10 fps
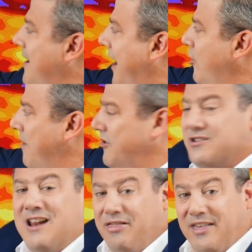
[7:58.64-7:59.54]
and almost
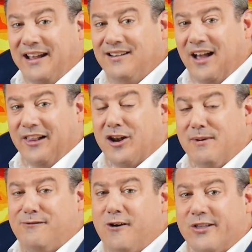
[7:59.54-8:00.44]
nothing a little
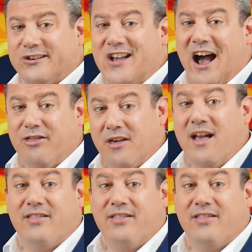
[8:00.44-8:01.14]
bit further south.